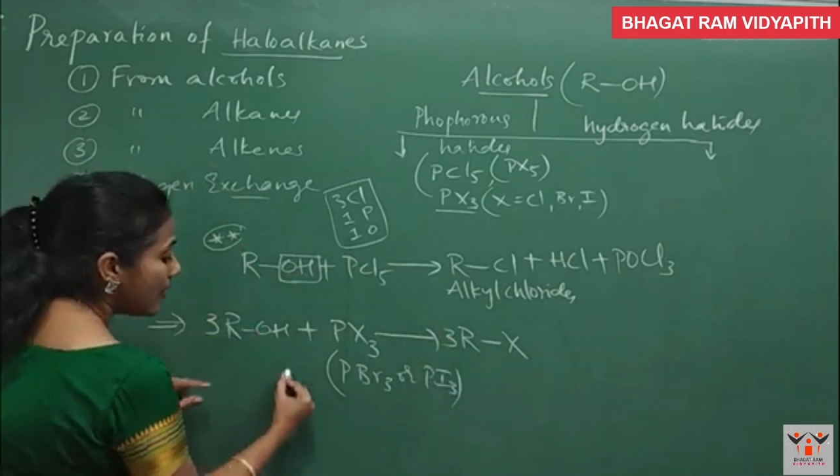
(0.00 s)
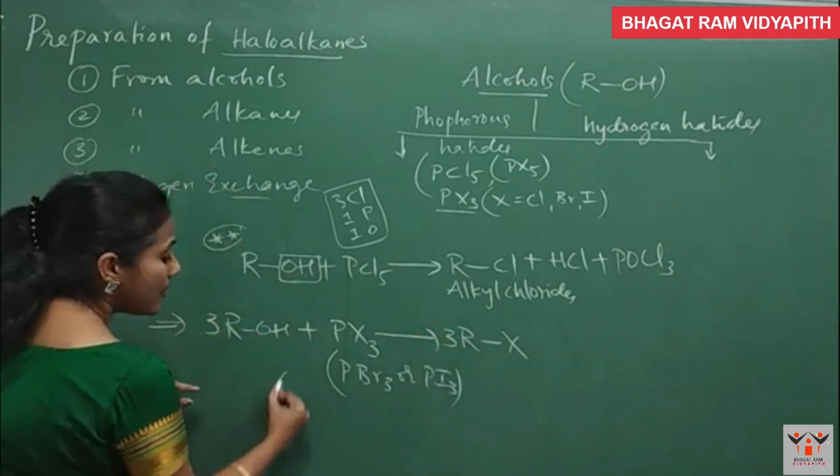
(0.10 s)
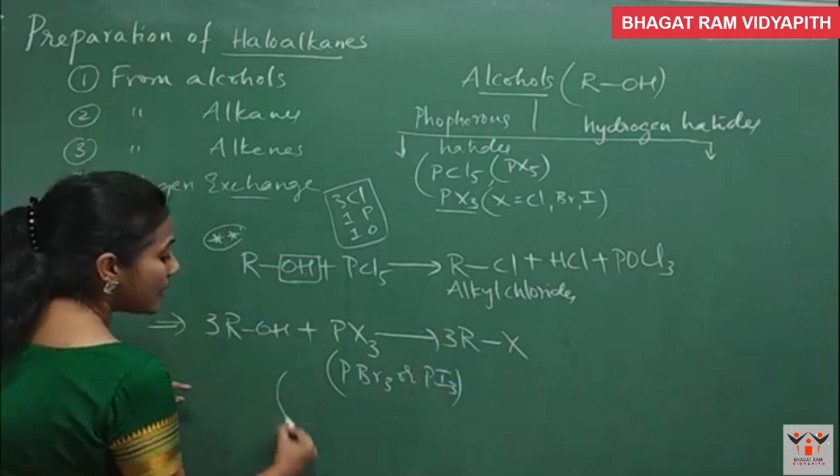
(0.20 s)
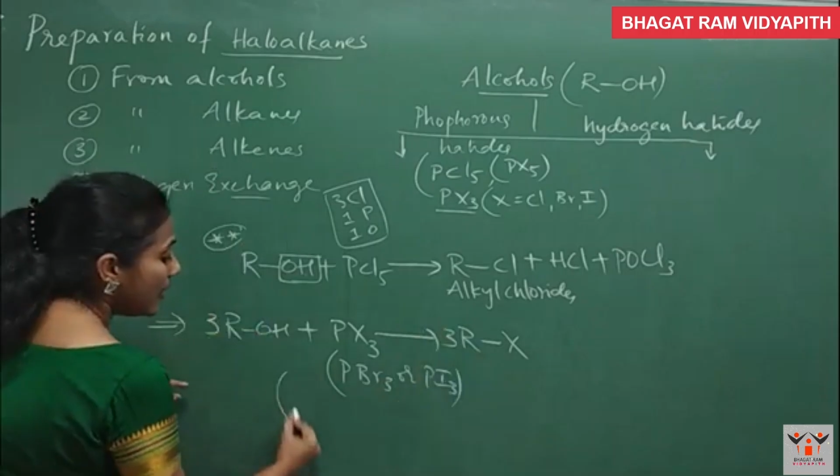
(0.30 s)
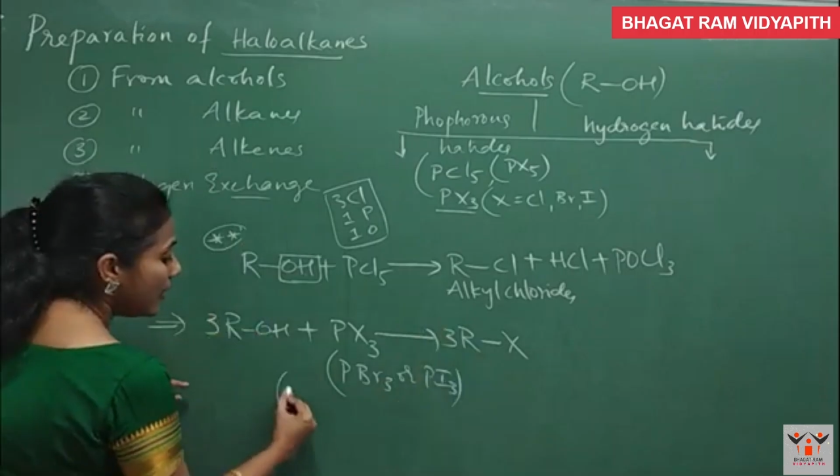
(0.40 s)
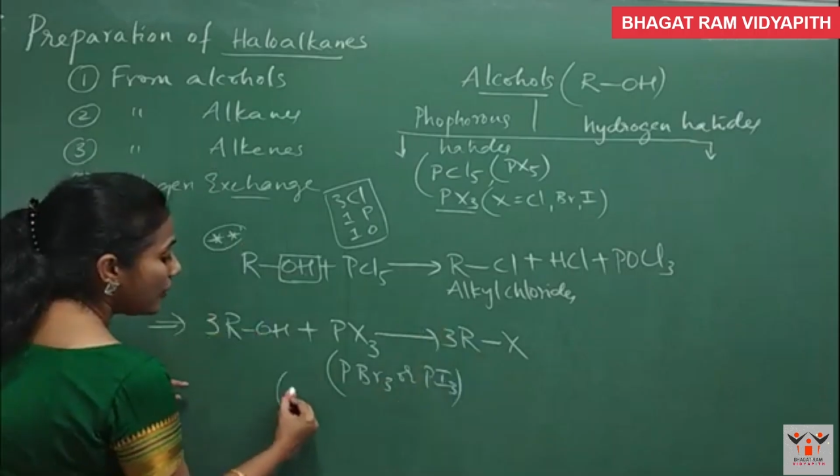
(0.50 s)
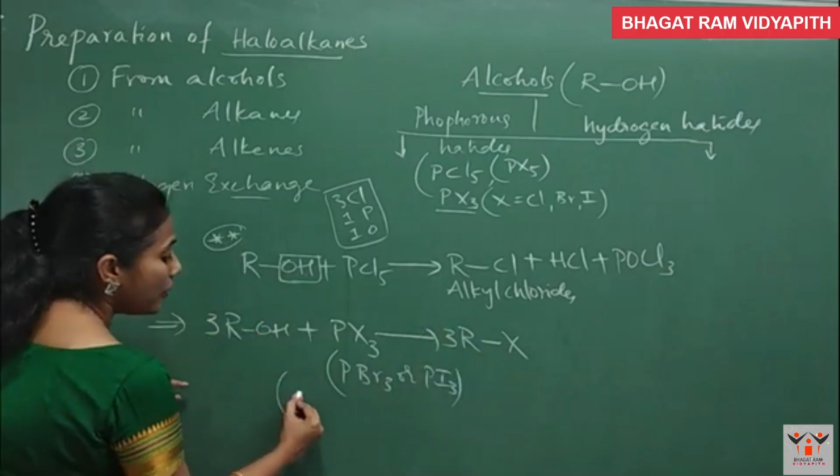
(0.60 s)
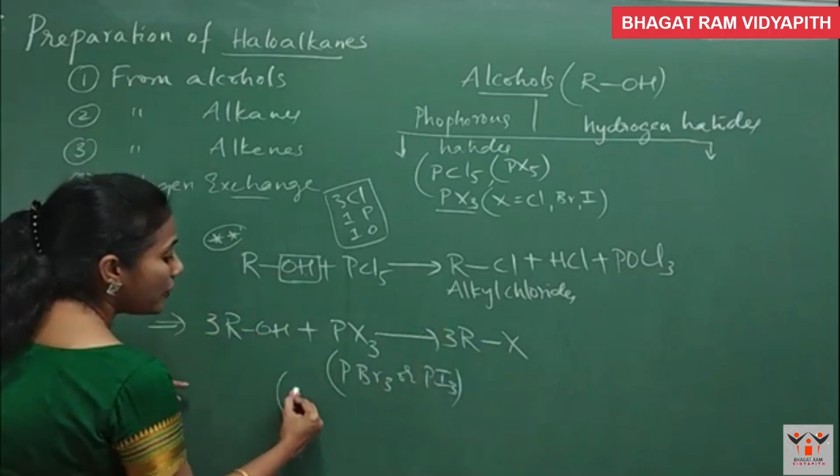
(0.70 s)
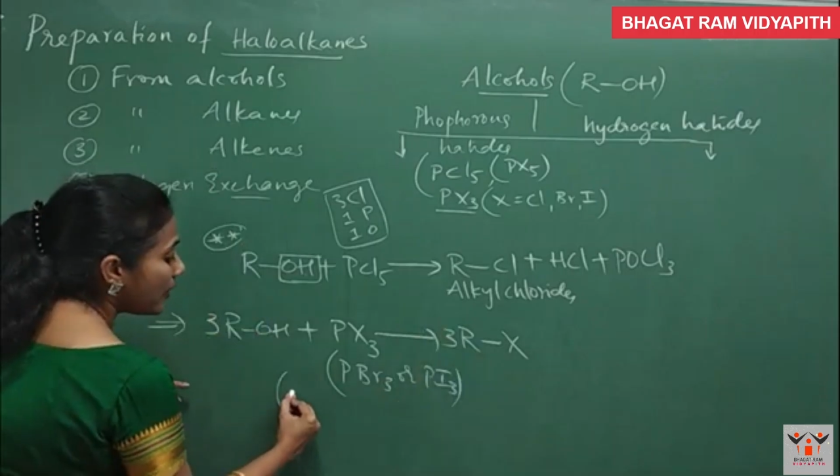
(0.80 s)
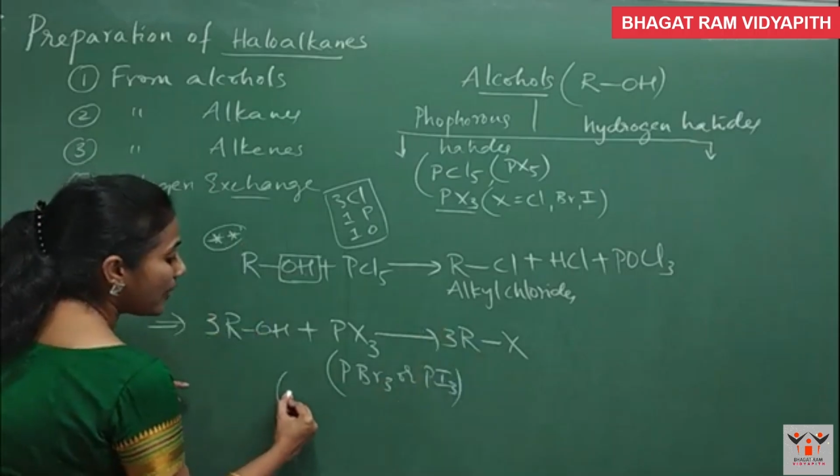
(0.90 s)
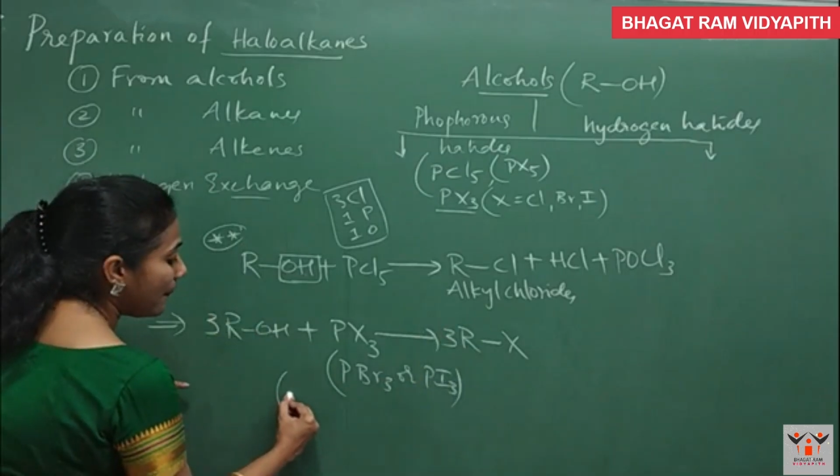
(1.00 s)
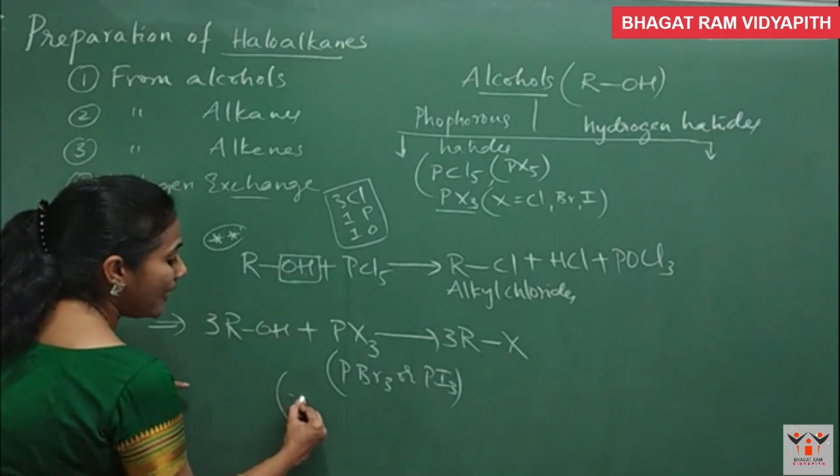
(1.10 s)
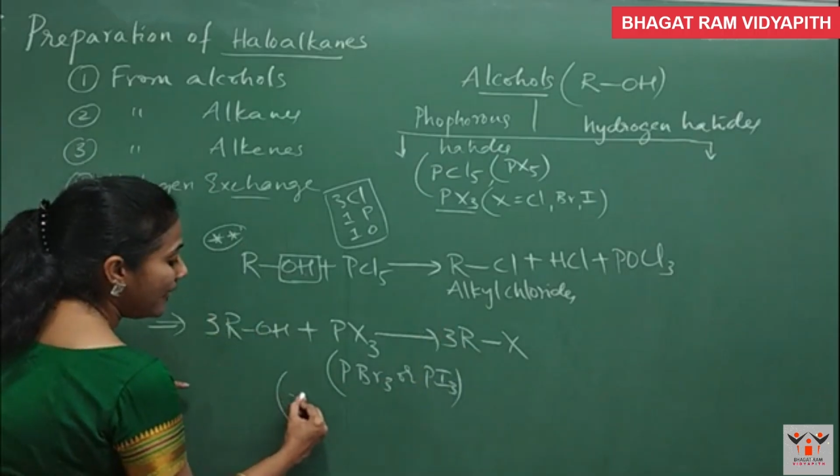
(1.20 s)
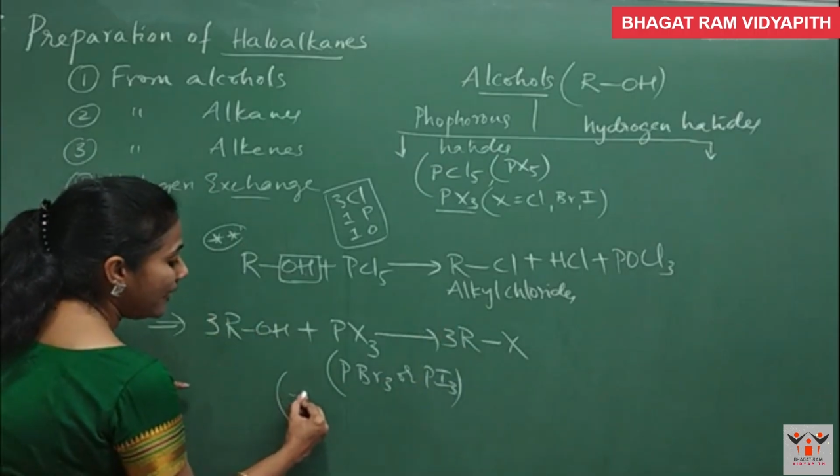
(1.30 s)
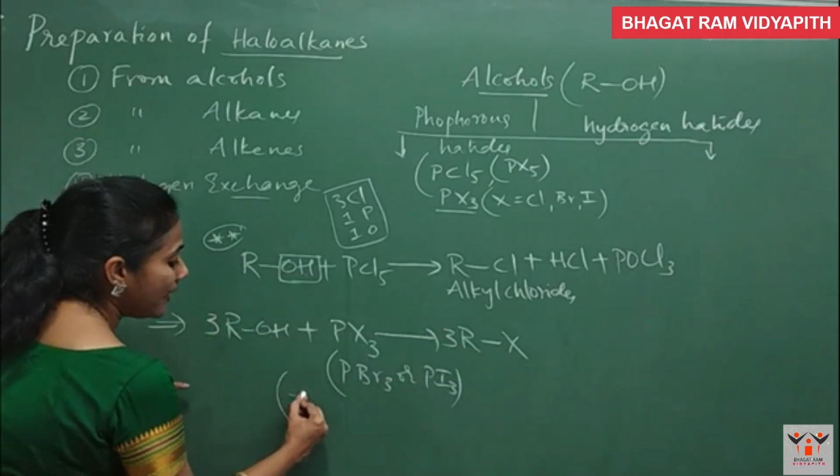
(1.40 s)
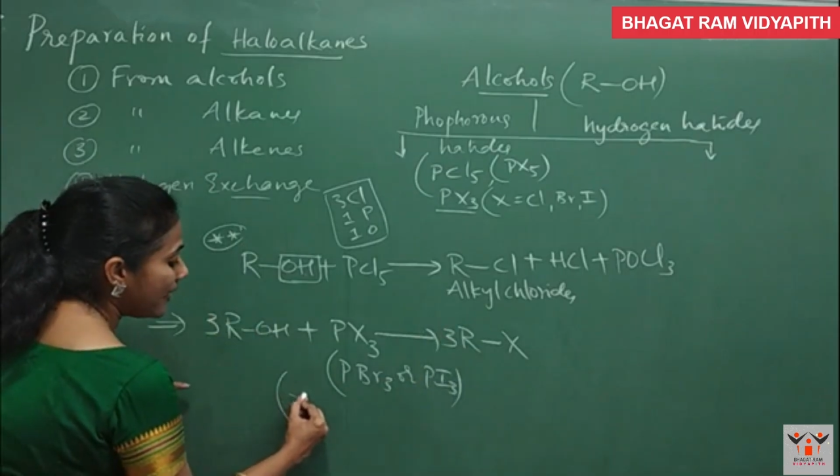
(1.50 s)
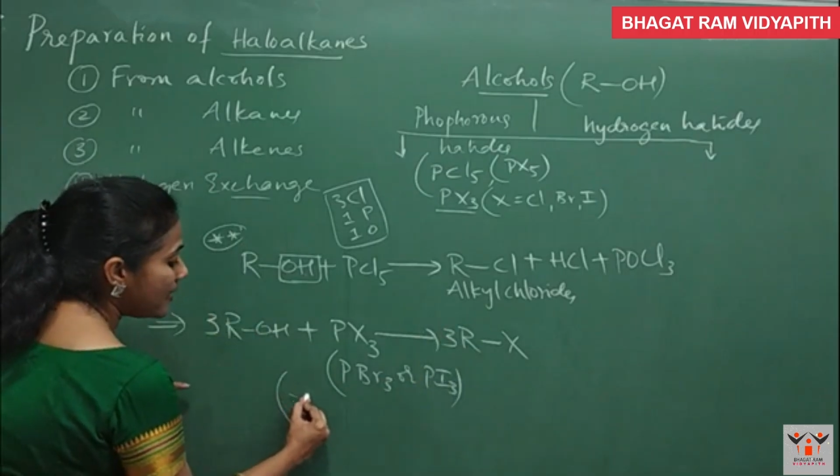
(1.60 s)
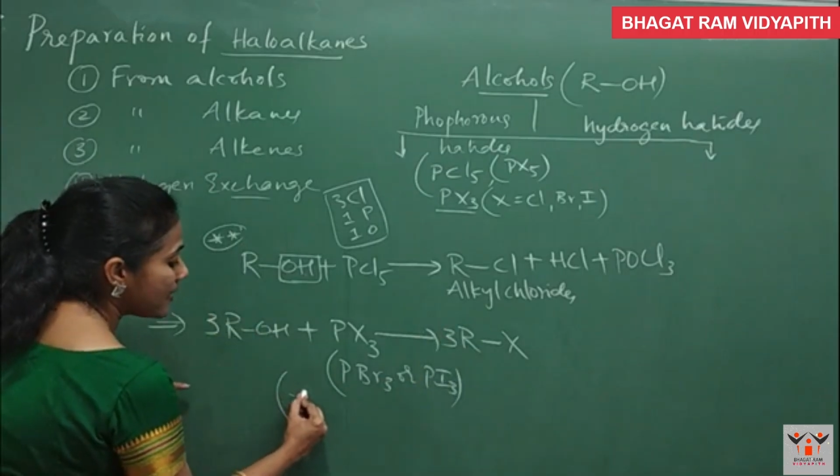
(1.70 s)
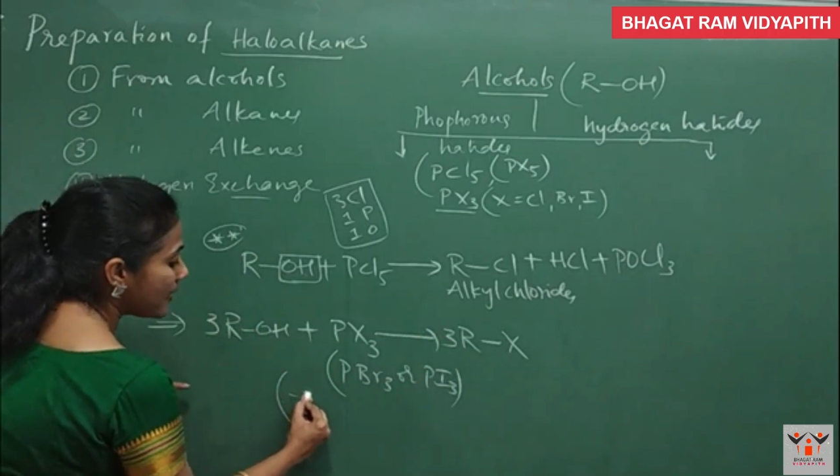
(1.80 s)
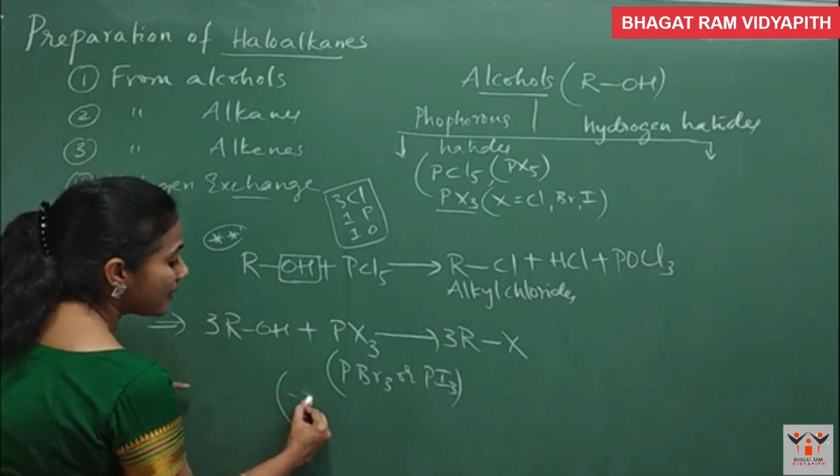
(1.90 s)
See, remaining is